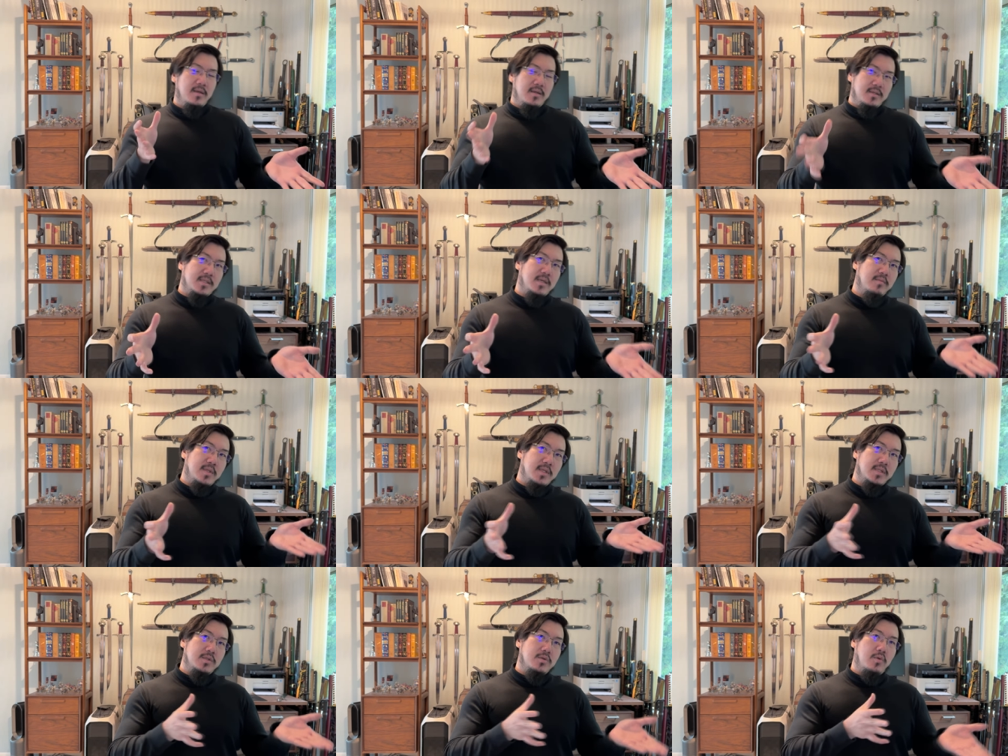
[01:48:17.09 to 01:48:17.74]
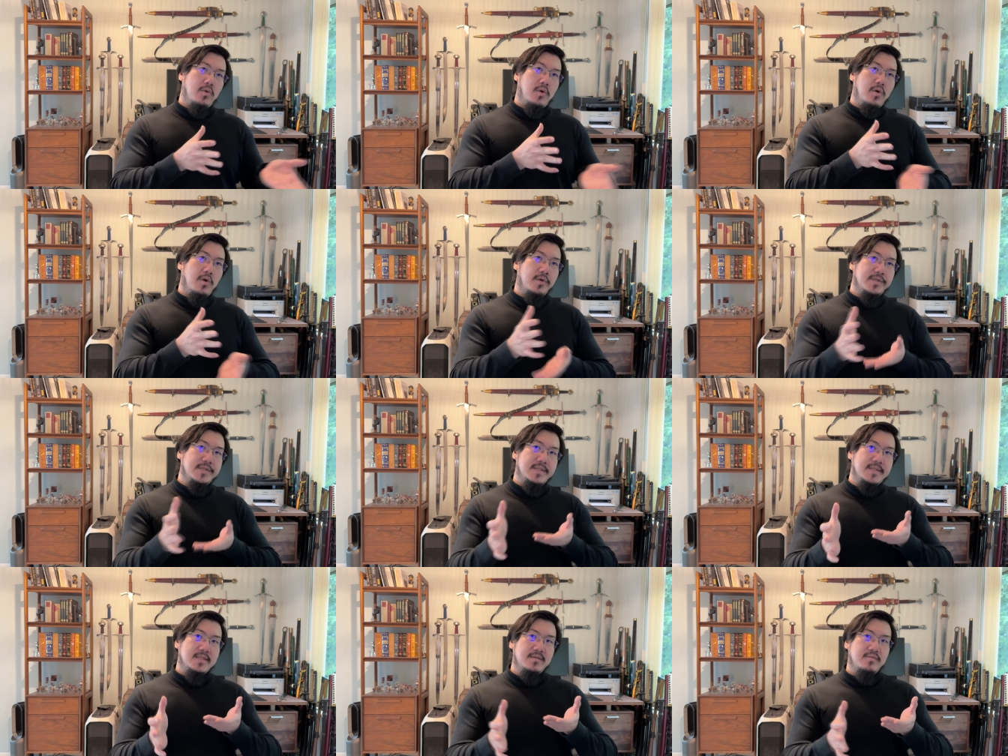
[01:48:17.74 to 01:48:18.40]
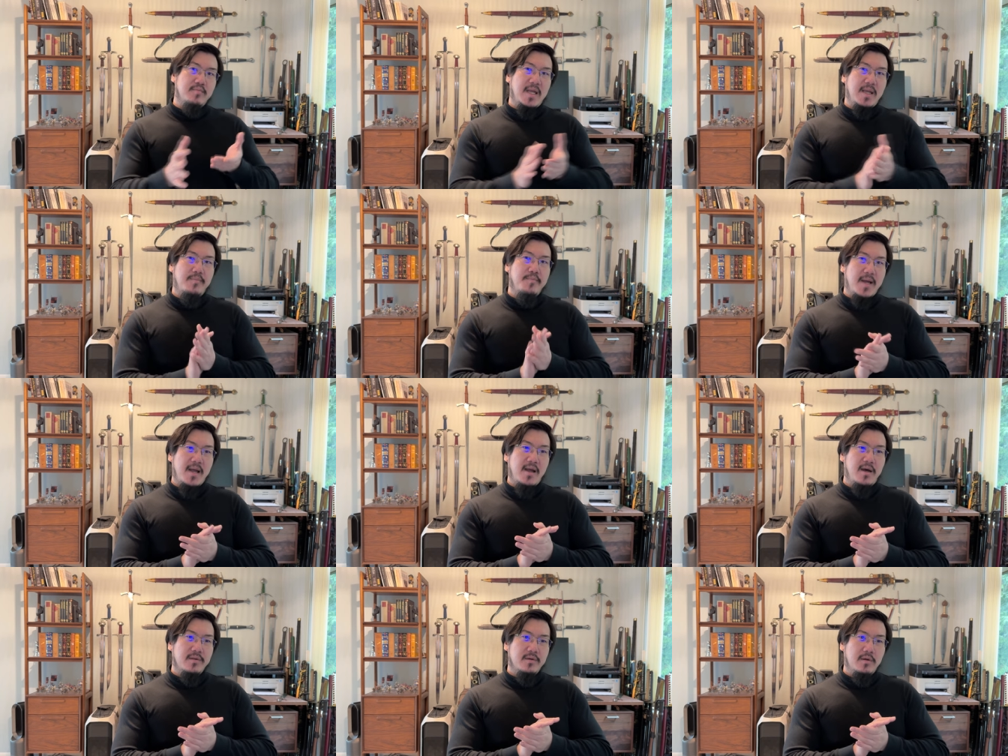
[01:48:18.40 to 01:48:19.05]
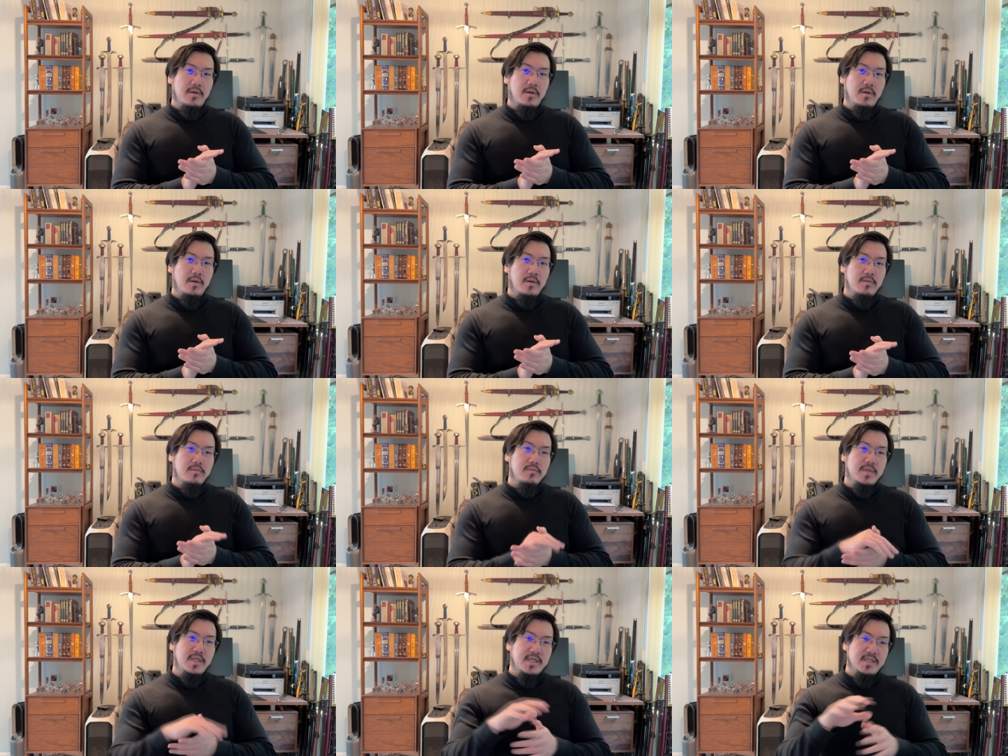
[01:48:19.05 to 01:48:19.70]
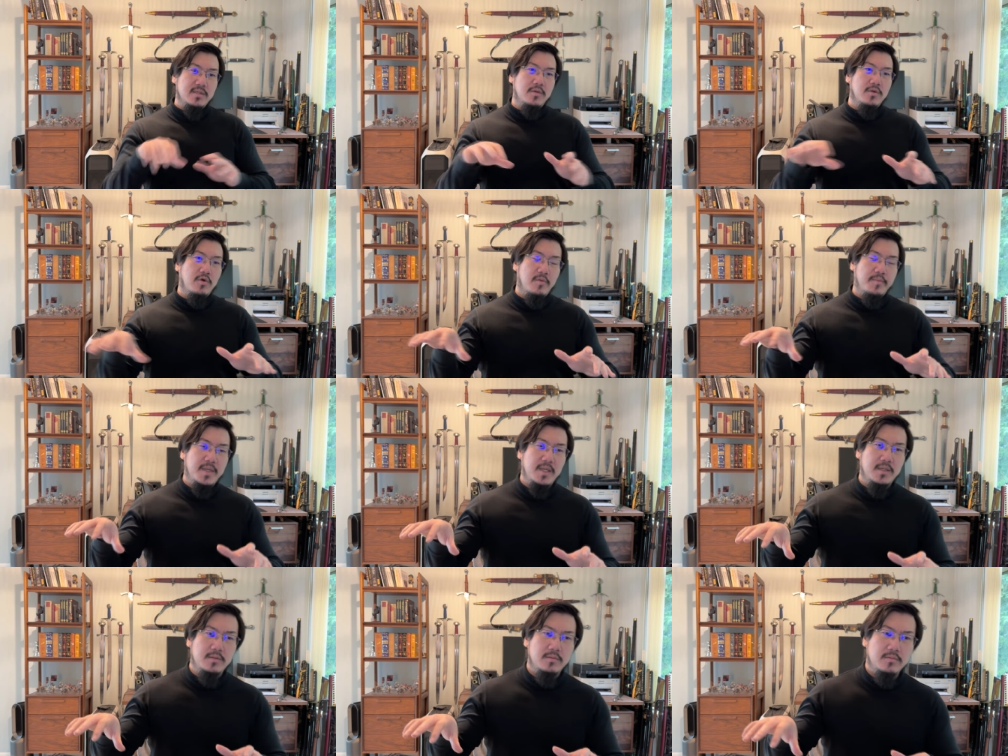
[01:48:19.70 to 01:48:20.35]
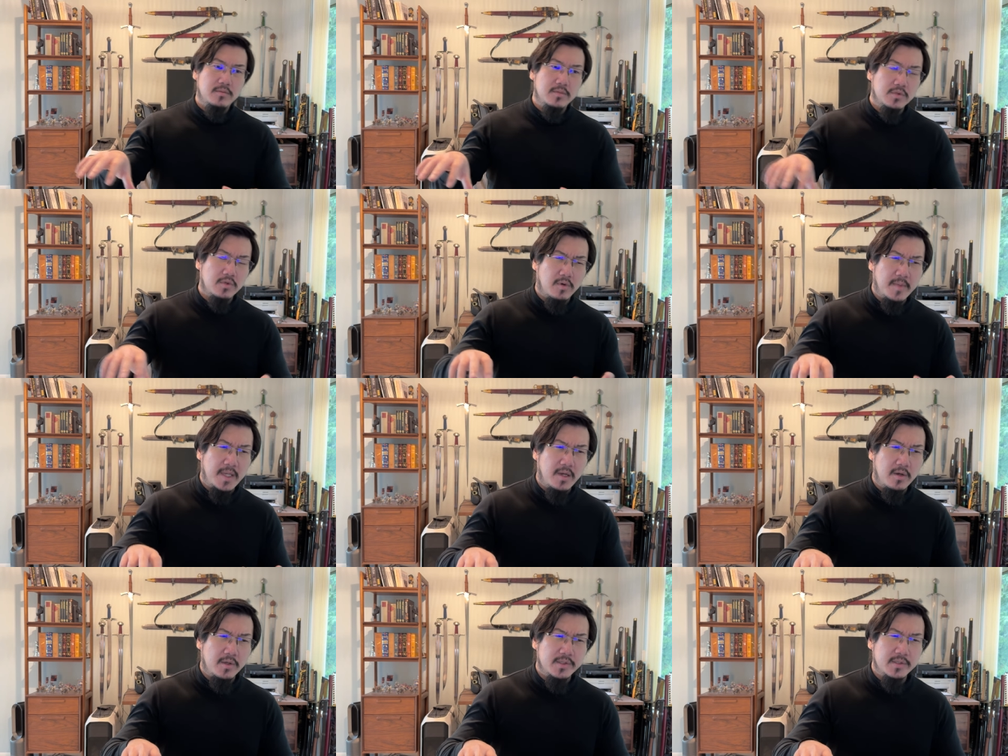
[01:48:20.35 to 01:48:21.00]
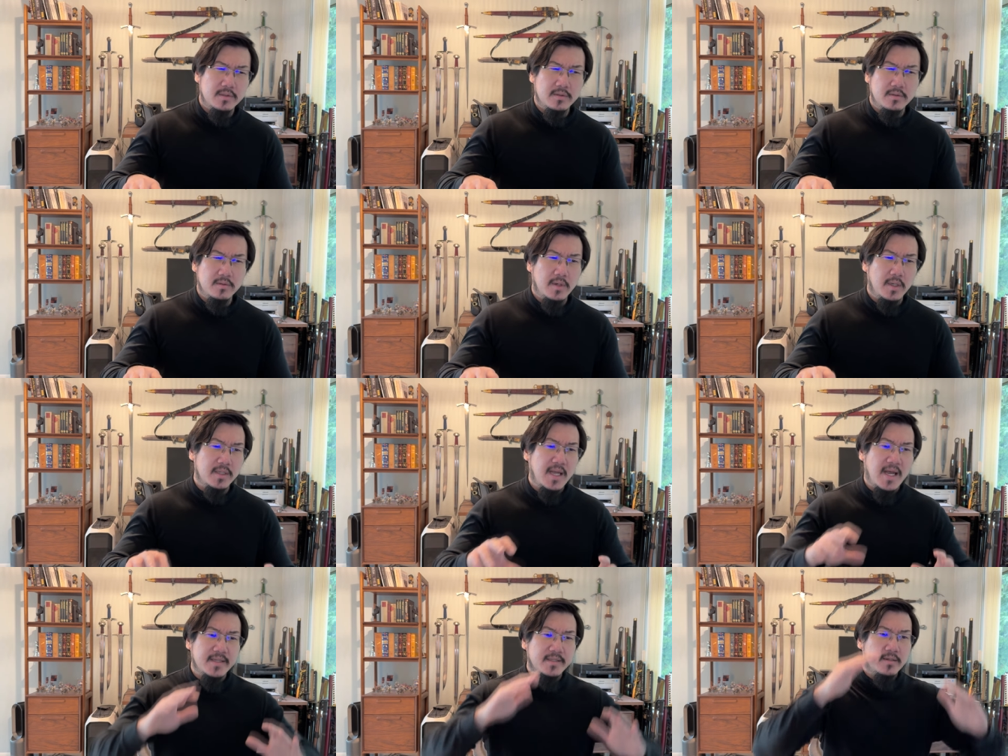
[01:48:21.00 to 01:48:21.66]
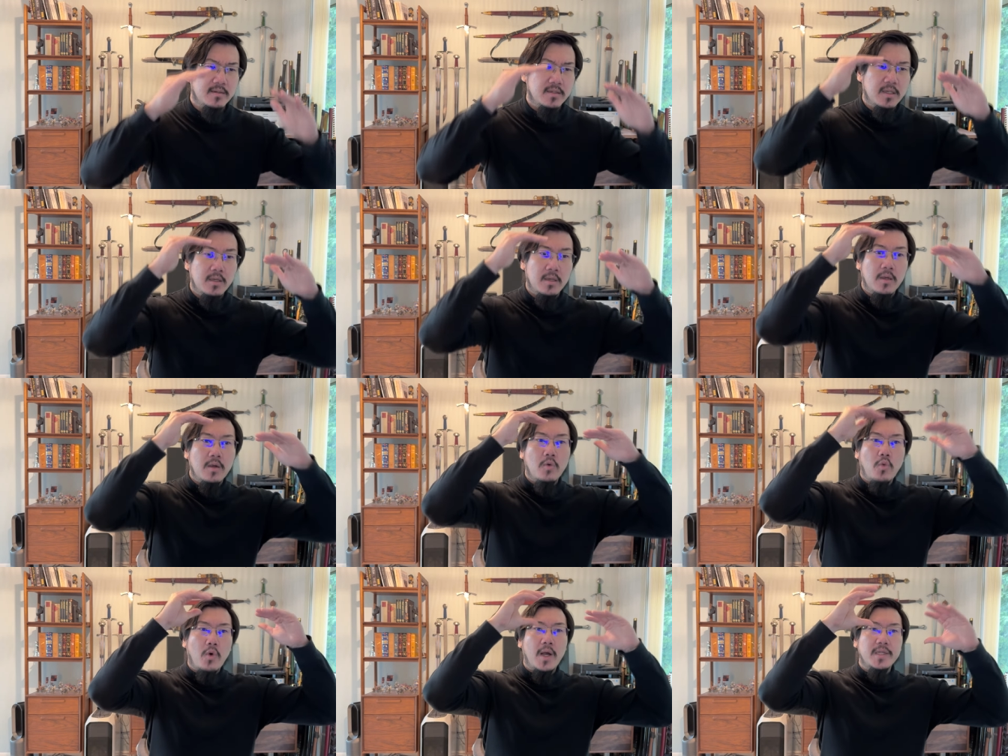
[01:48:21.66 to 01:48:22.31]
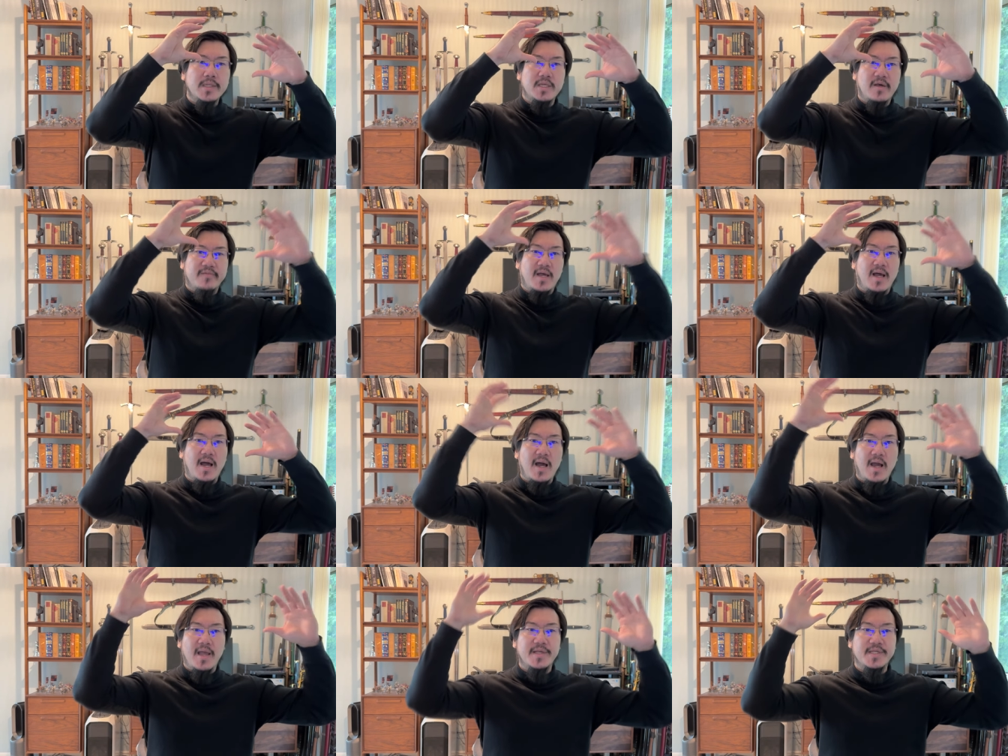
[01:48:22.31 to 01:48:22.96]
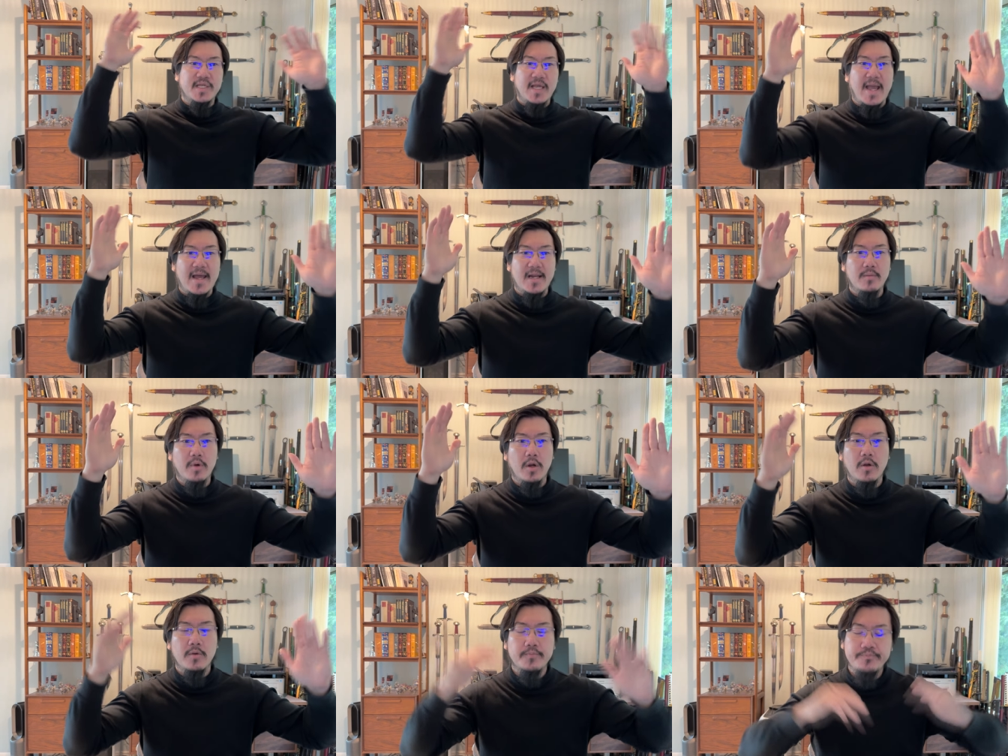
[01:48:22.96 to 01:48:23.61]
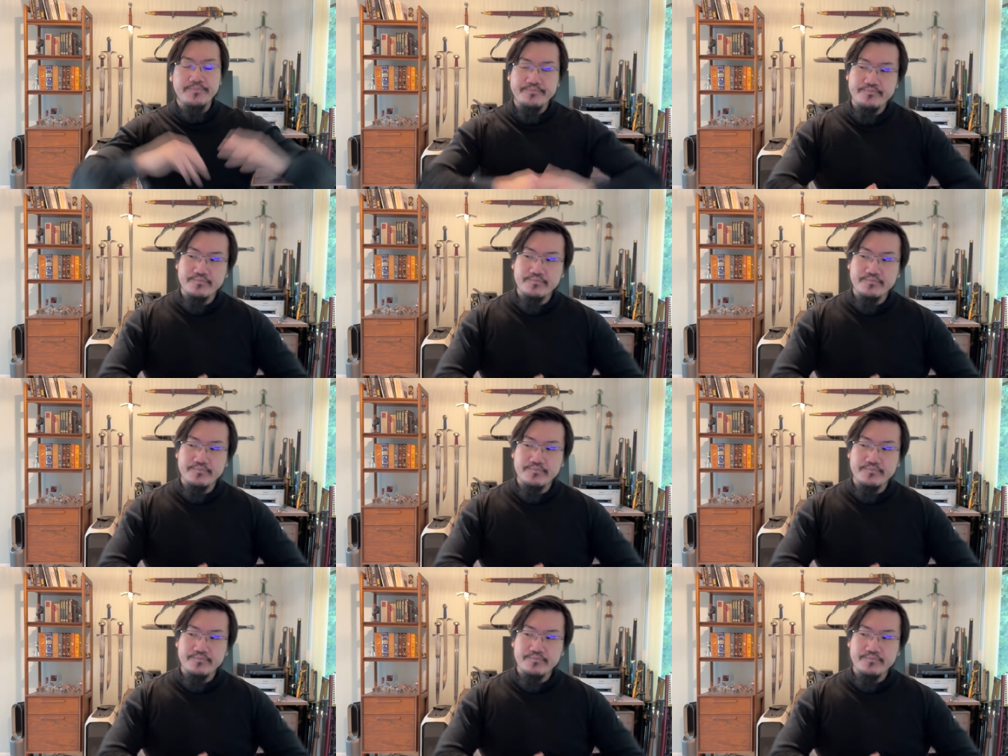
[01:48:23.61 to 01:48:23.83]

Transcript: some of the swords made by other Eastern European sword makers, right? Not the ones of the highest caliber.